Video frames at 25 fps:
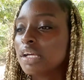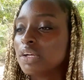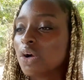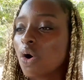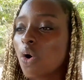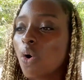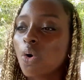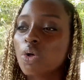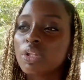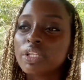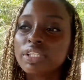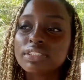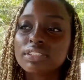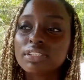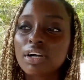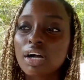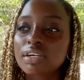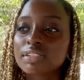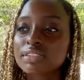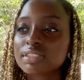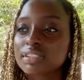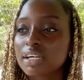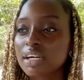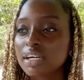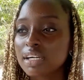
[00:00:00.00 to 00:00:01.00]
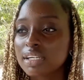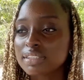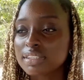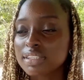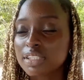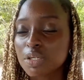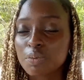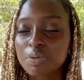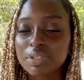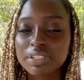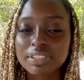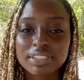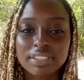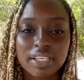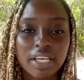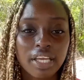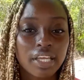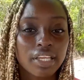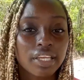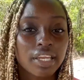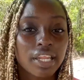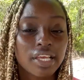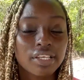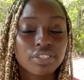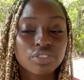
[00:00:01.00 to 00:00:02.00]
all the doctors, they were
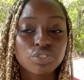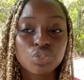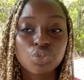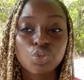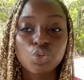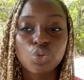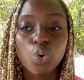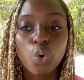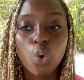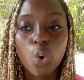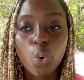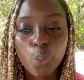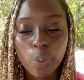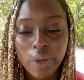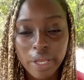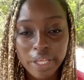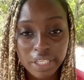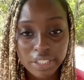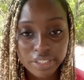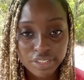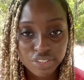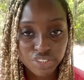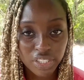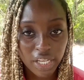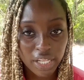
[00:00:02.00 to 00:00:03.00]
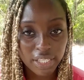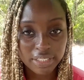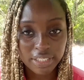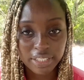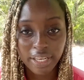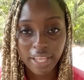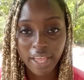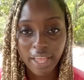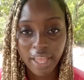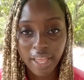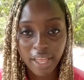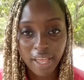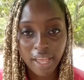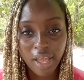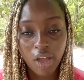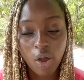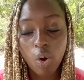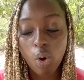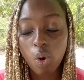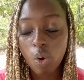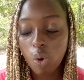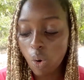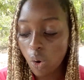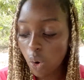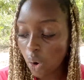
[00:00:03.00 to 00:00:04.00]
saying there's no way this child could hear
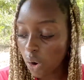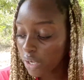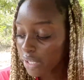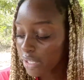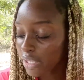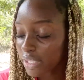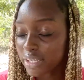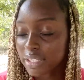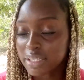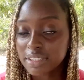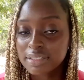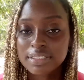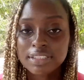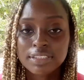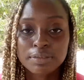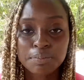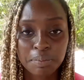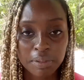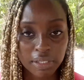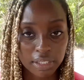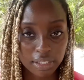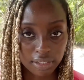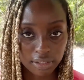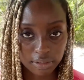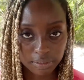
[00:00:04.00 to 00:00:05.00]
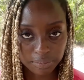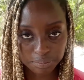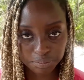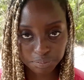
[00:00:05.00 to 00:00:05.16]
or he could speak